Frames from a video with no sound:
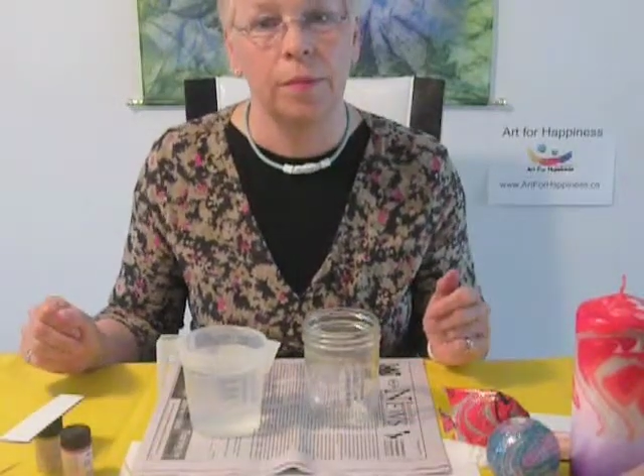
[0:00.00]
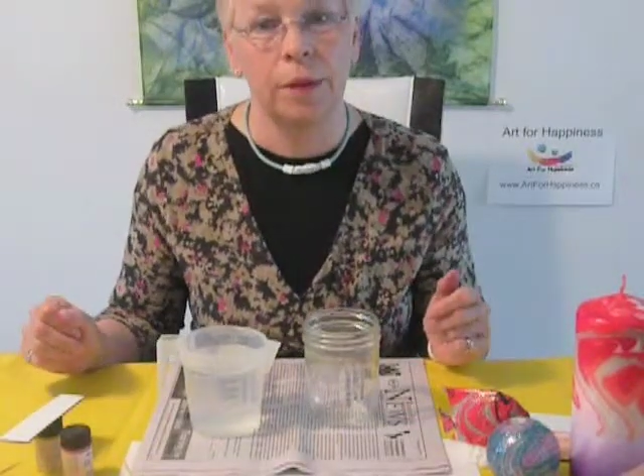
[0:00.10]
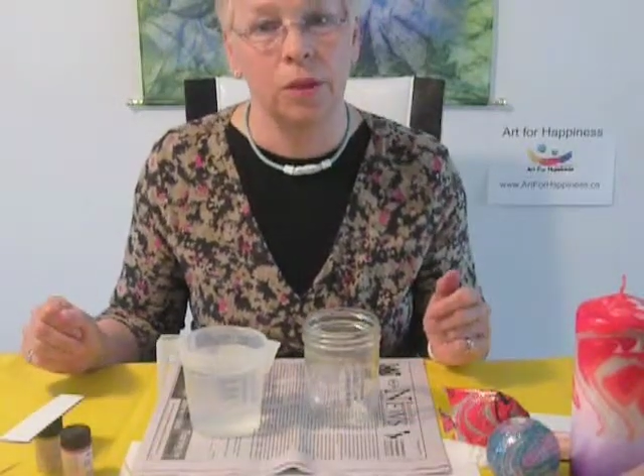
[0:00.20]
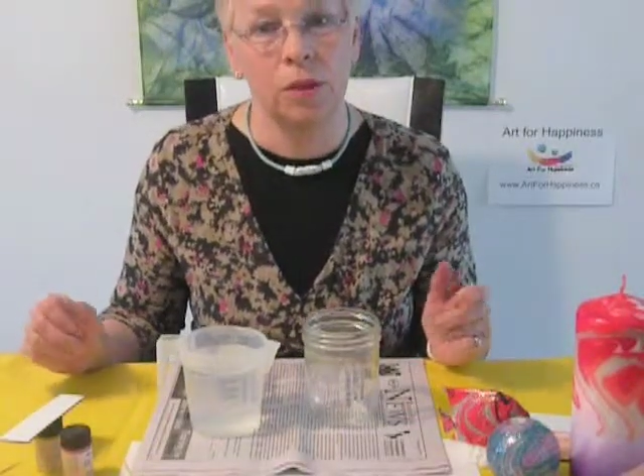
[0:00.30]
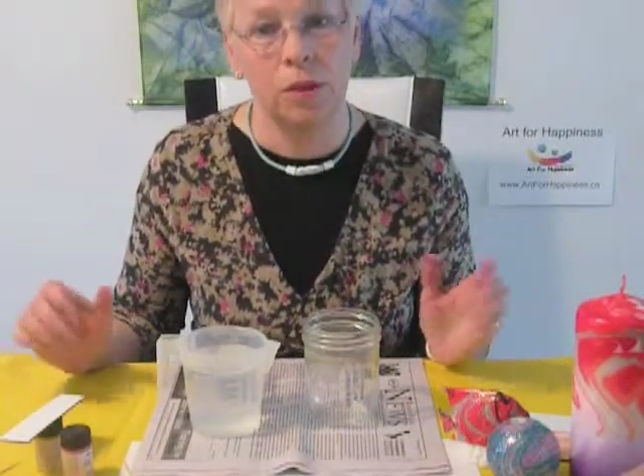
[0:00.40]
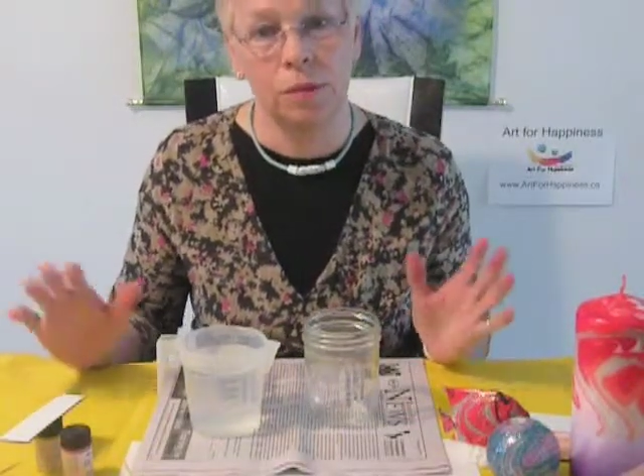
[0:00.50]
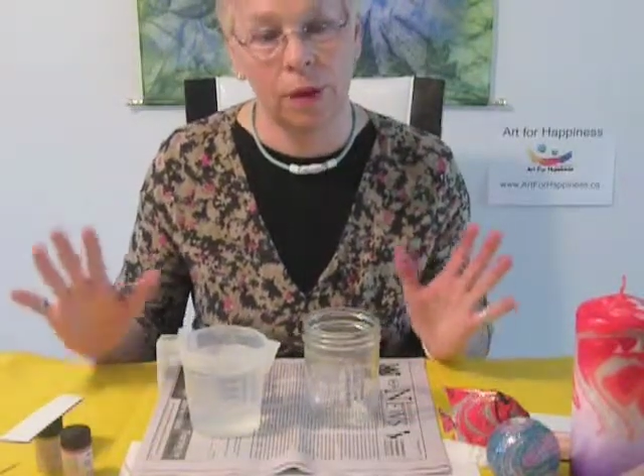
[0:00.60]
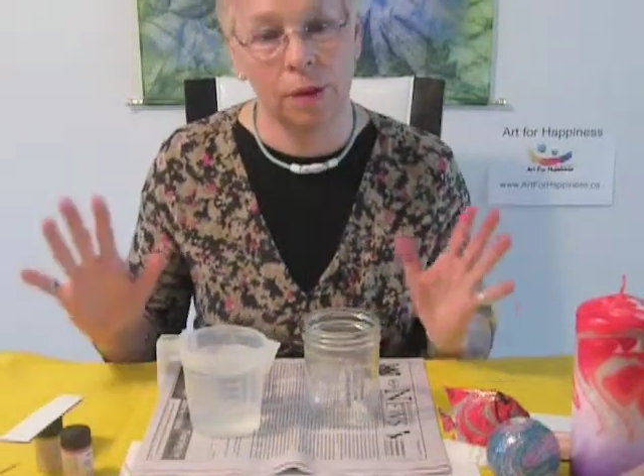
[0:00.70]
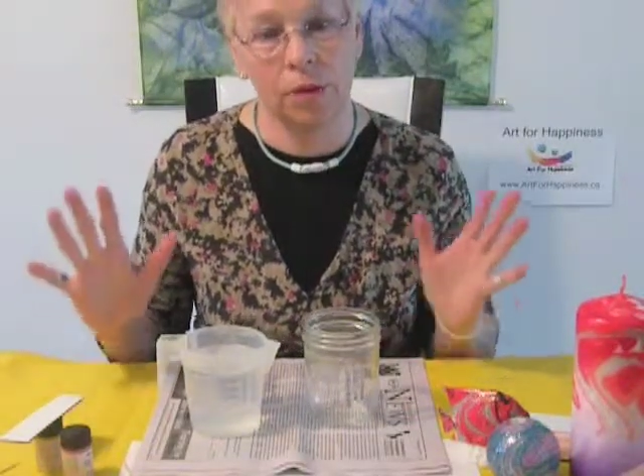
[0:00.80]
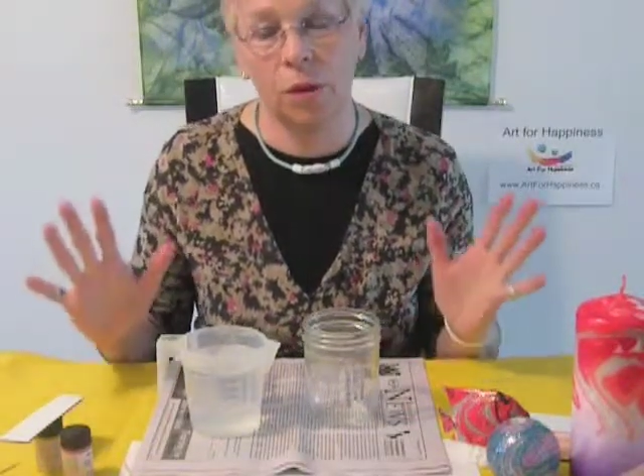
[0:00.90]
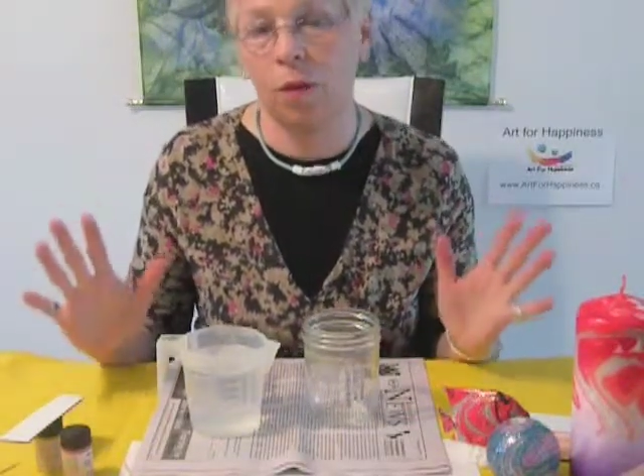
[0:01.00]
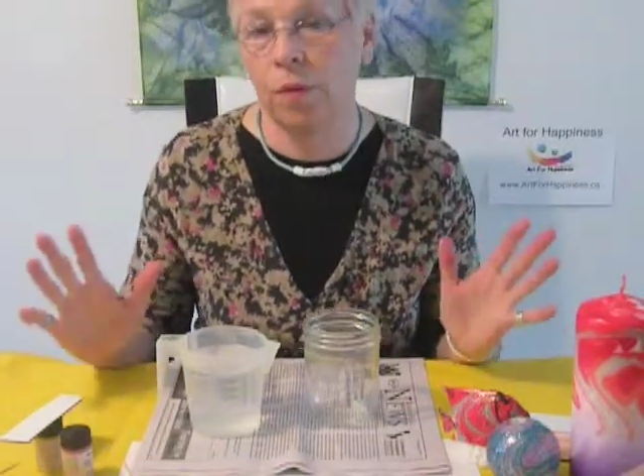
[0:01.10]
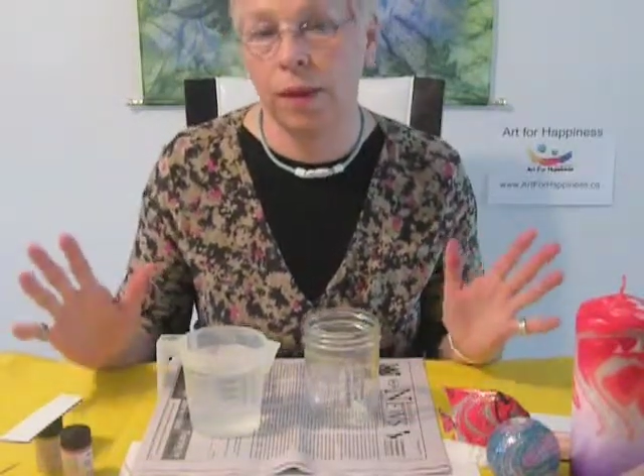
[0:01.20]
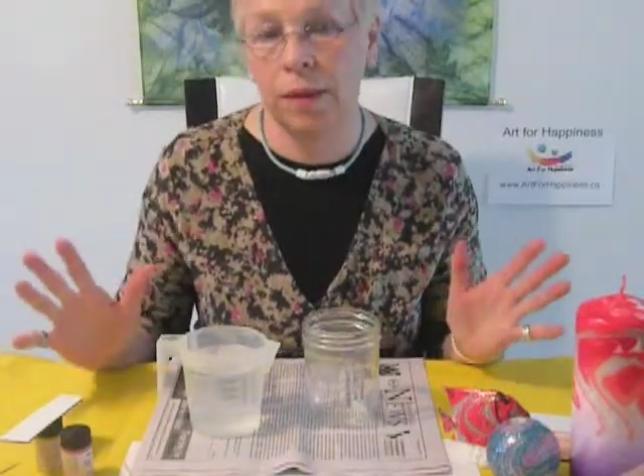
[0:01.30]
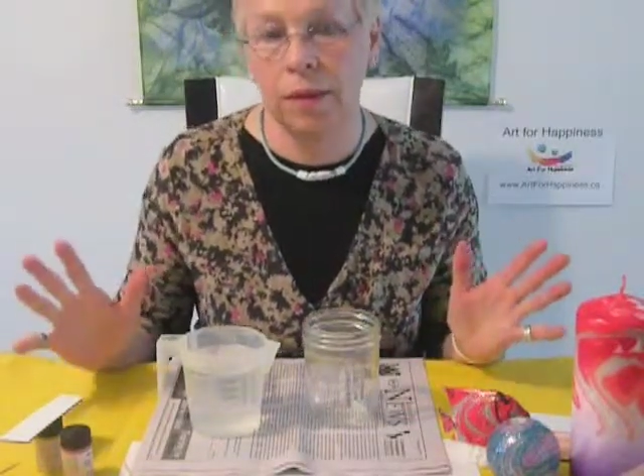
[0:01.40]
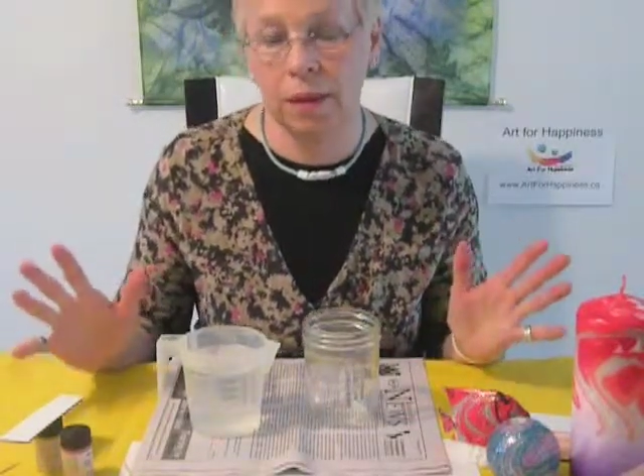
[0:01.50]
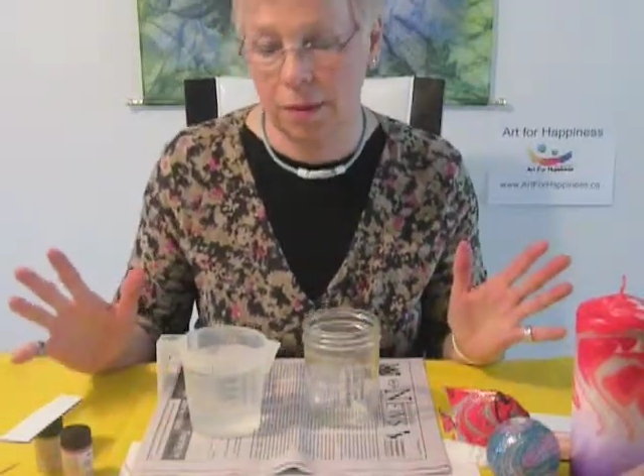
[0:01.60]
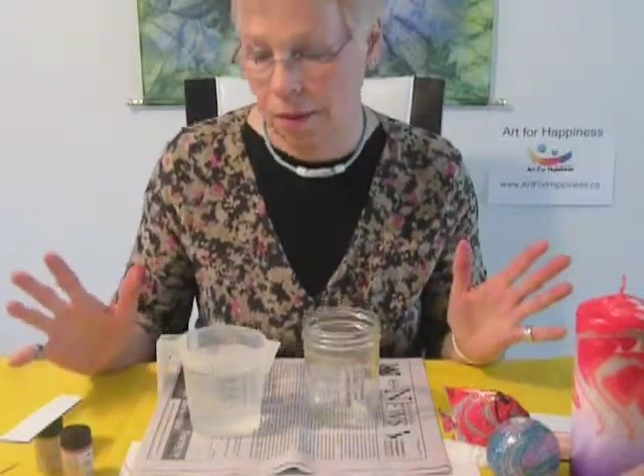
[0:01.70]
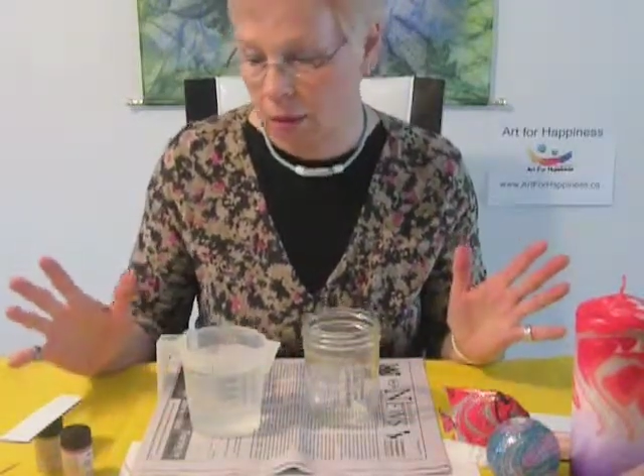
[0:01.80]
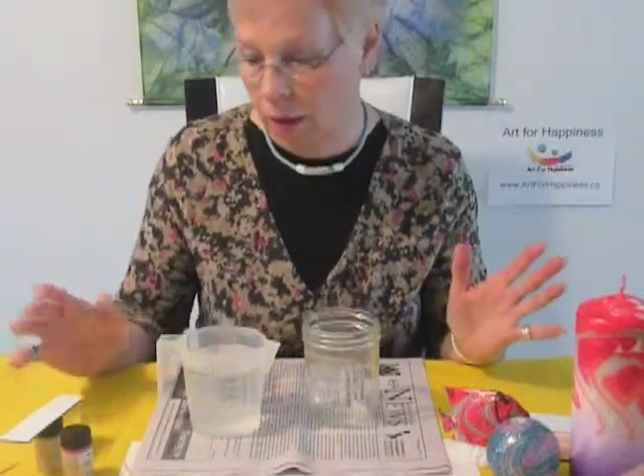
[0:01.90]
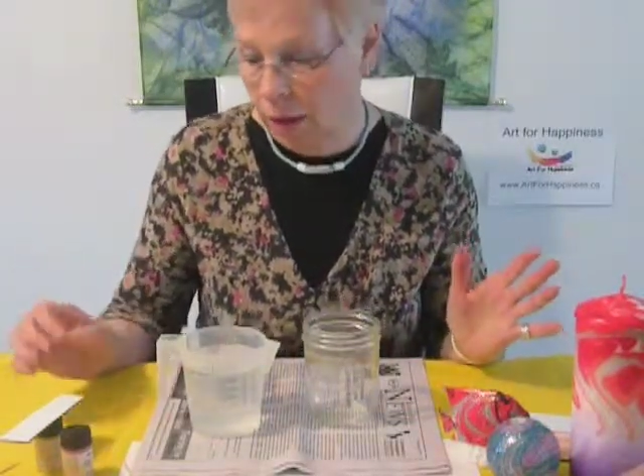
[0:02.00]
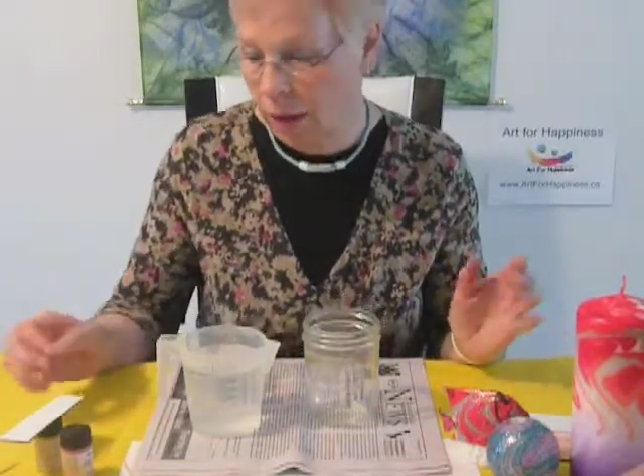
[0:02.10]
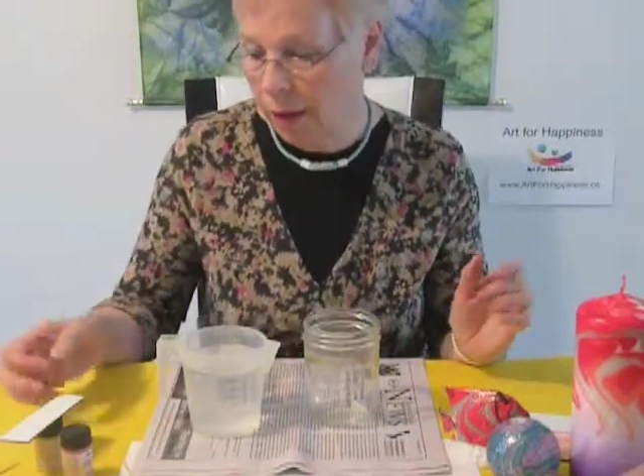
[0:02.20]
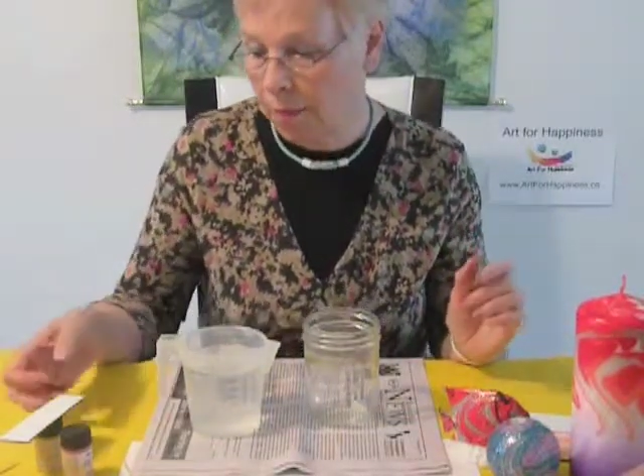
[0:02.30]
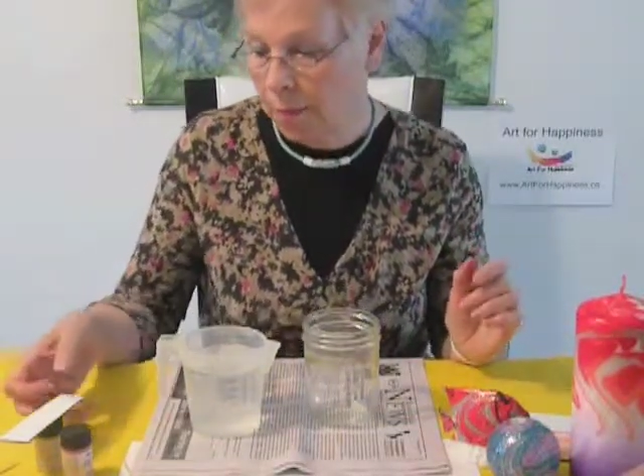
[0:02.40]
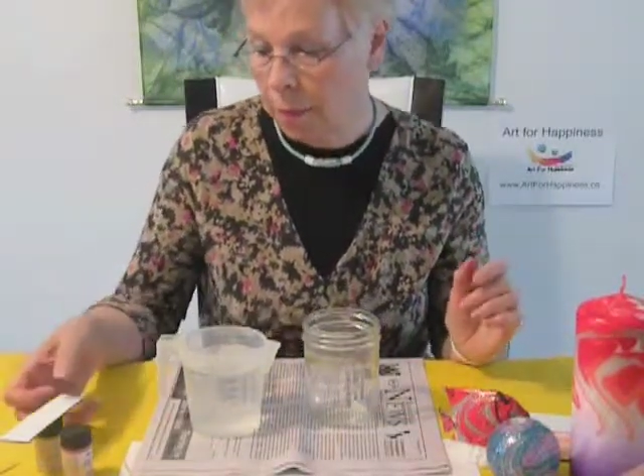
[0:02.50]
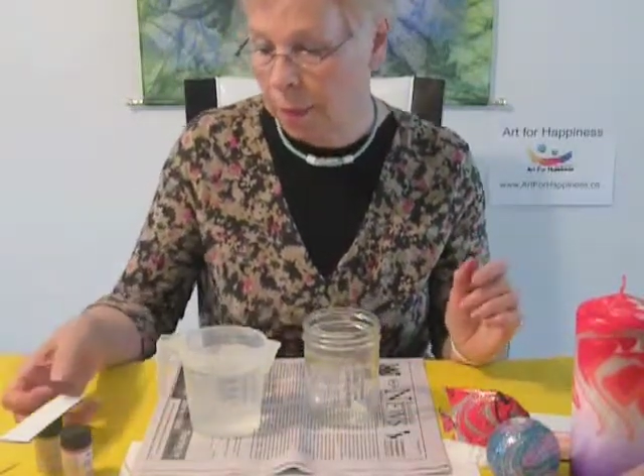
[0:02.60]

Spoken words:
but it's already does dry,